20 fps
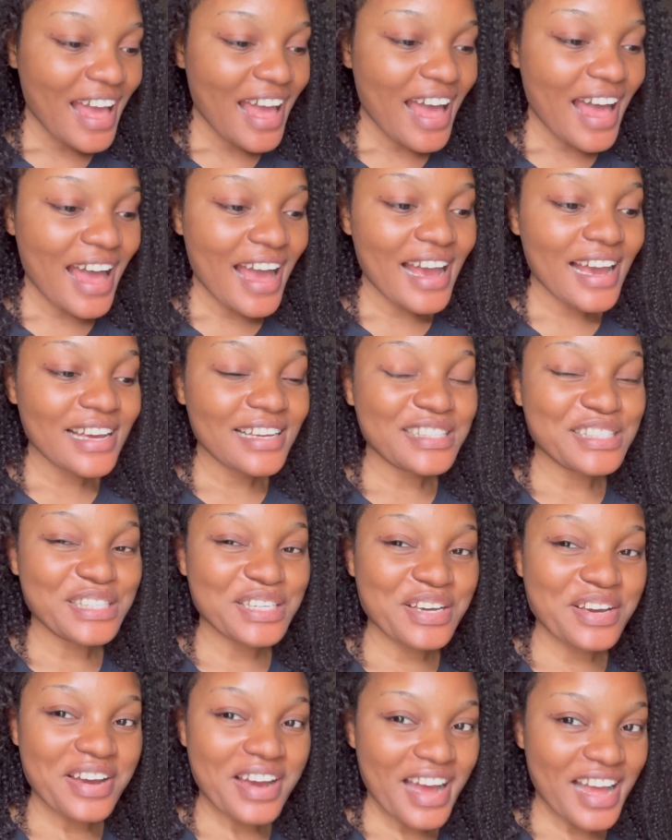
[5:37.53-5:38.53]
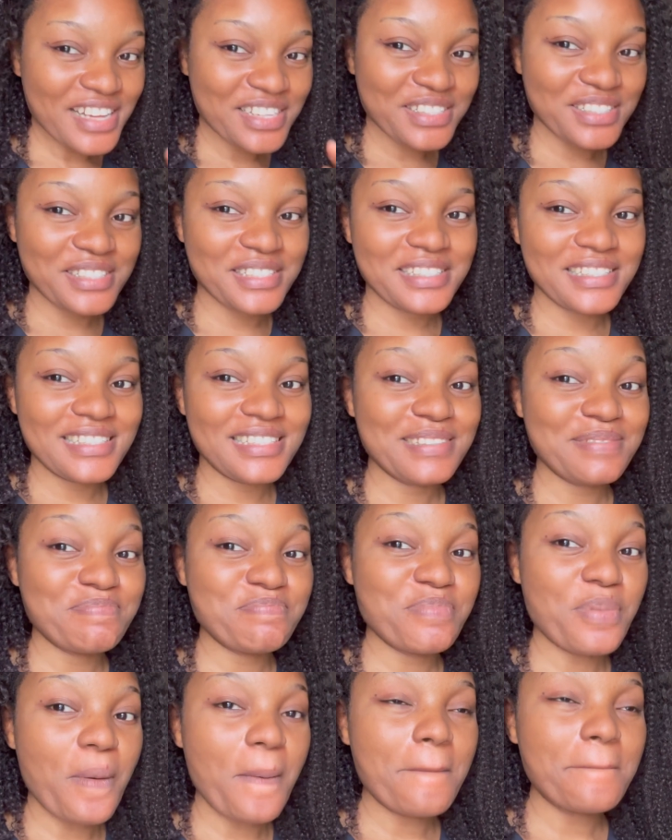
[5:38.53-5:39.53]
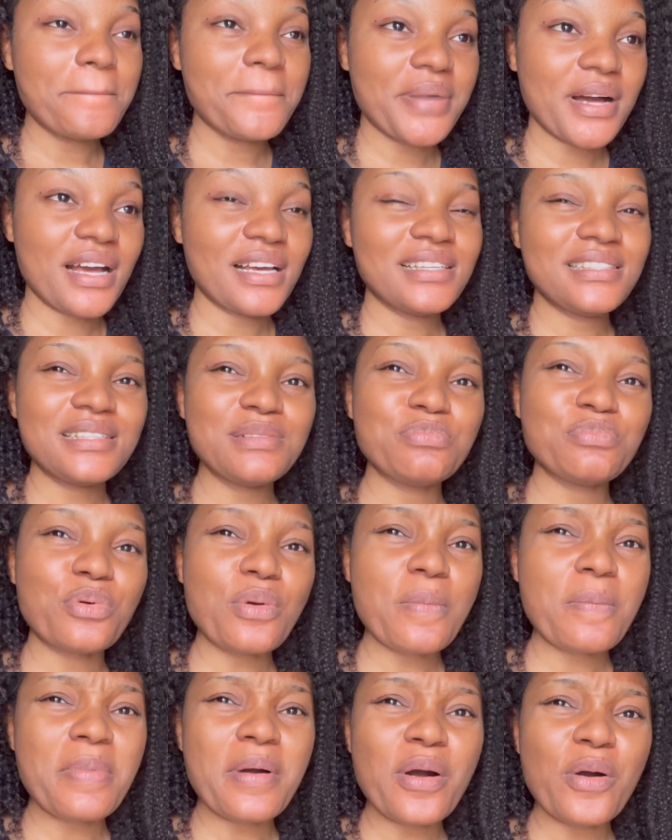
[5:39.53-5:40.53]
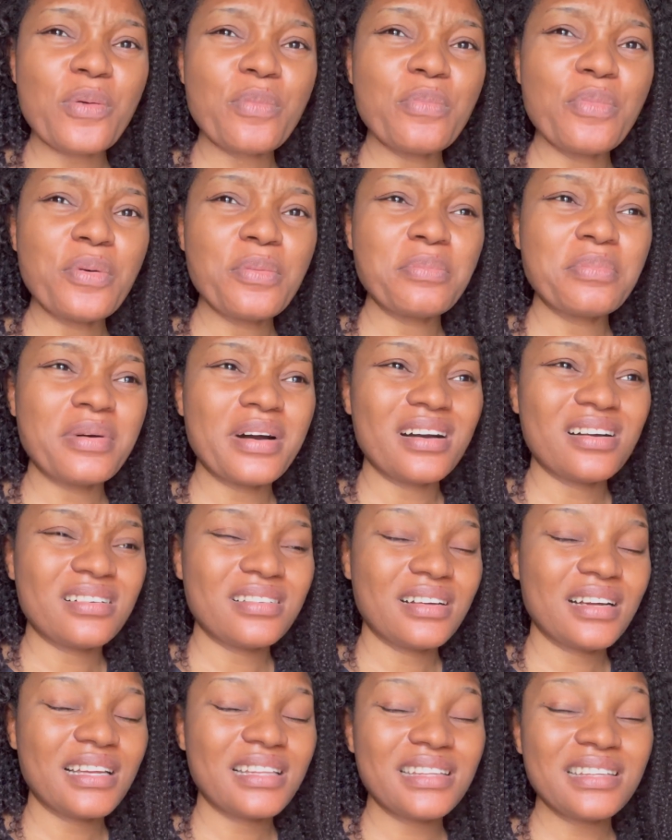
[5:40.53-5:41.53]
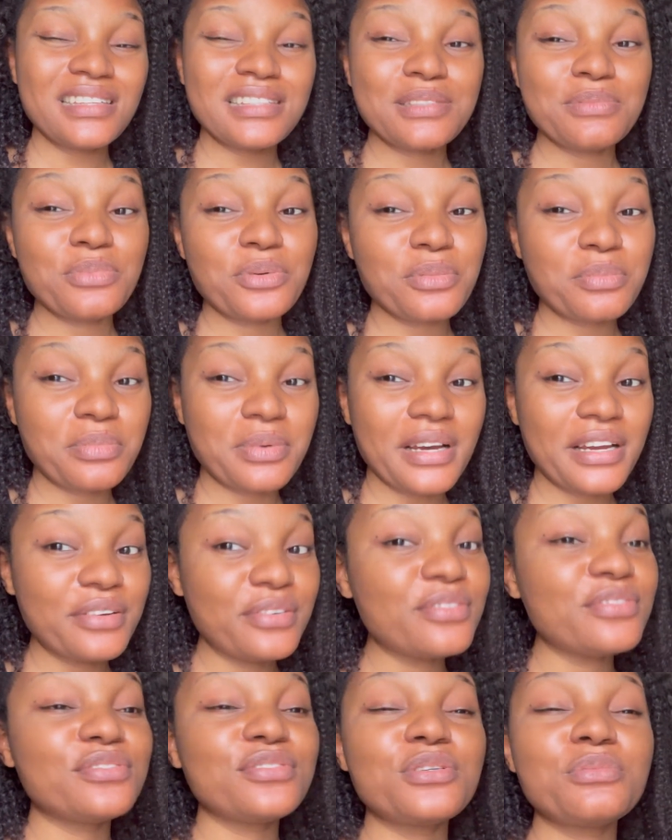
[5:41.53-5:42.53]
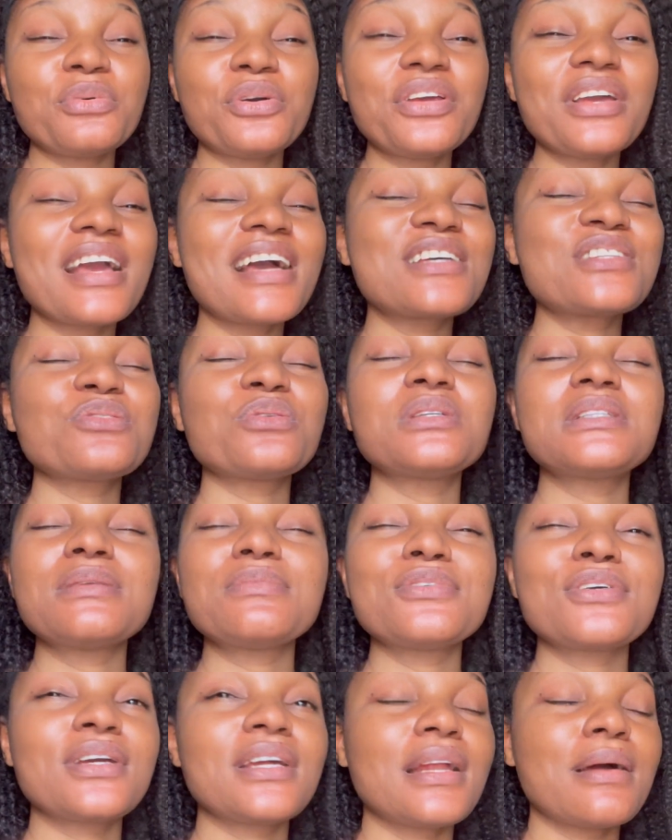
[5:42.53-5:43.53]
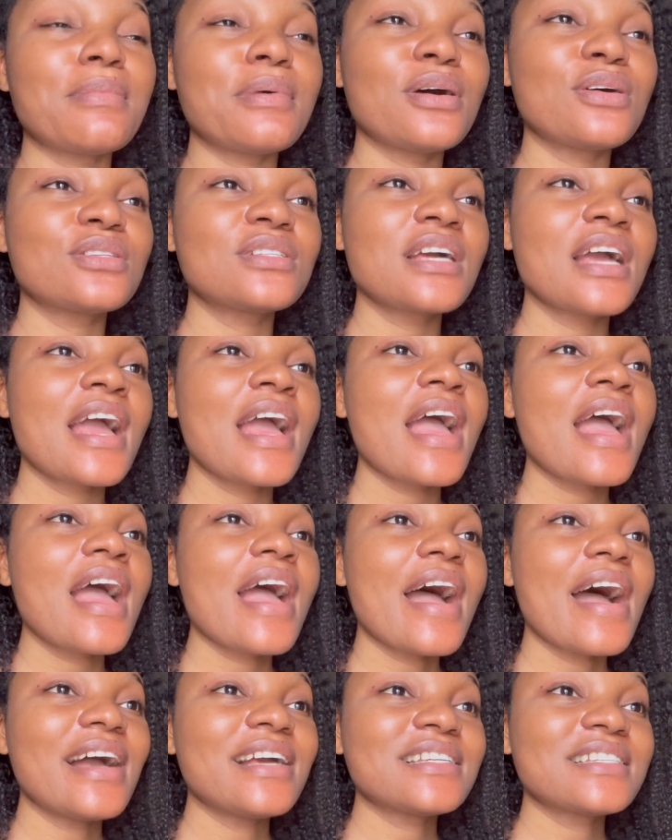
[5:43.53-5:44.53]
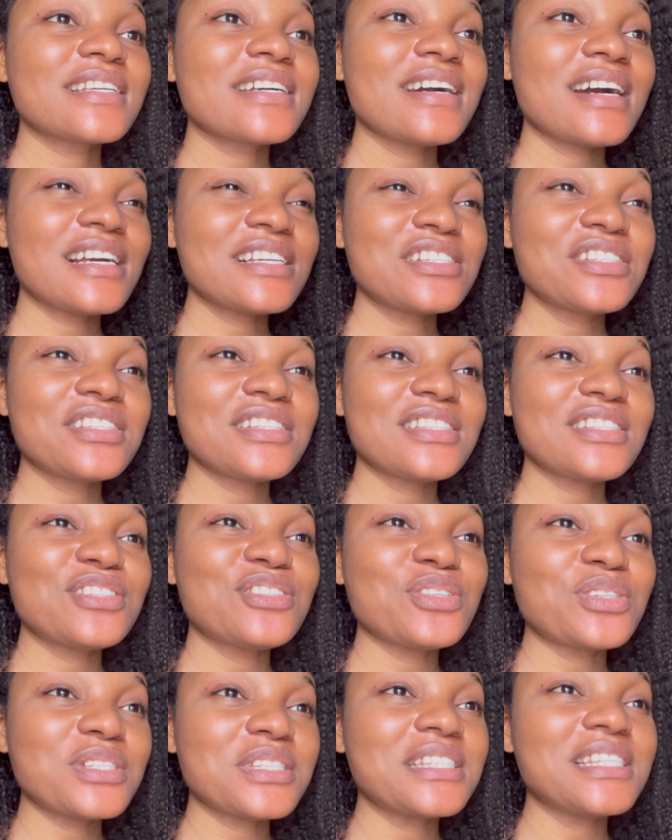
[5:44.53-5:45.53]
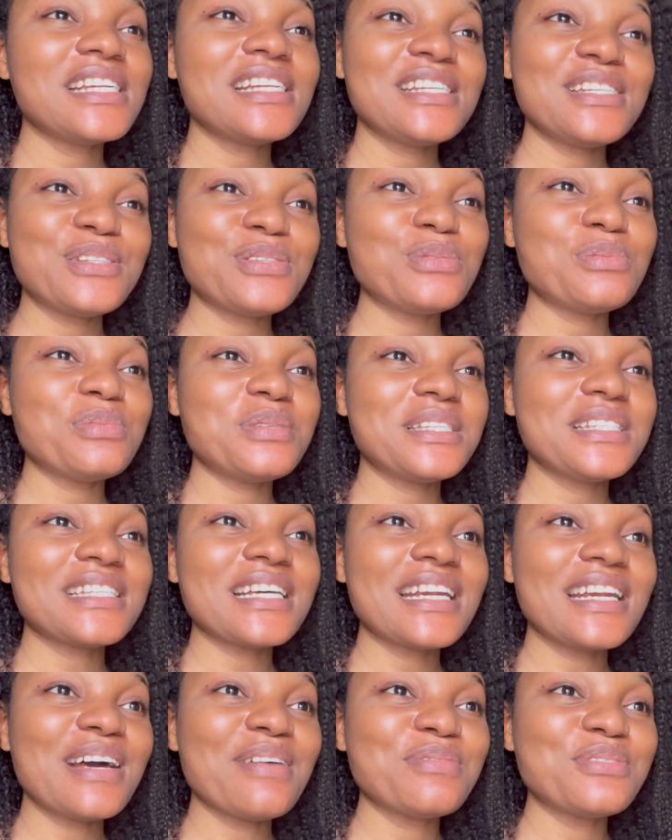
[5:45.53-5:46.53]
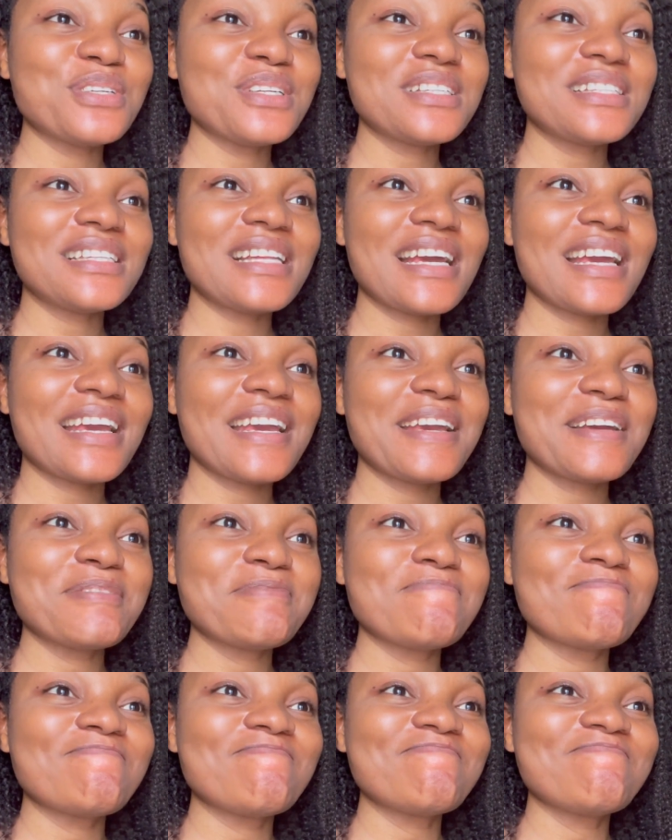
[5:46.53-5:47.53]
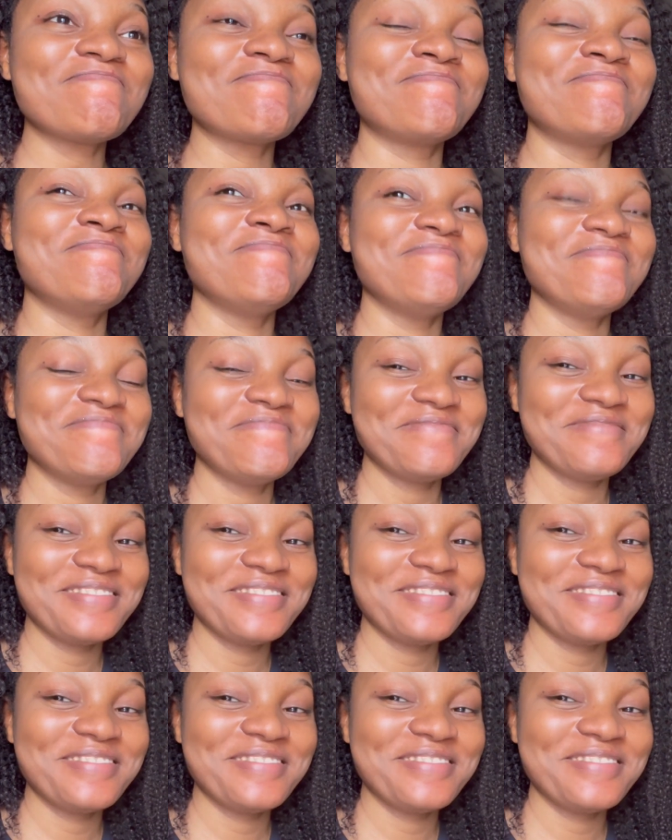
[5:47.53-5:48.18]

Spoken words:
I scratched the bumper. Is it bumper or bumper? I think it's bumper. I don't even know. But you guys know what I'm talking about. I scratched it just a little bit. And I'm just like, on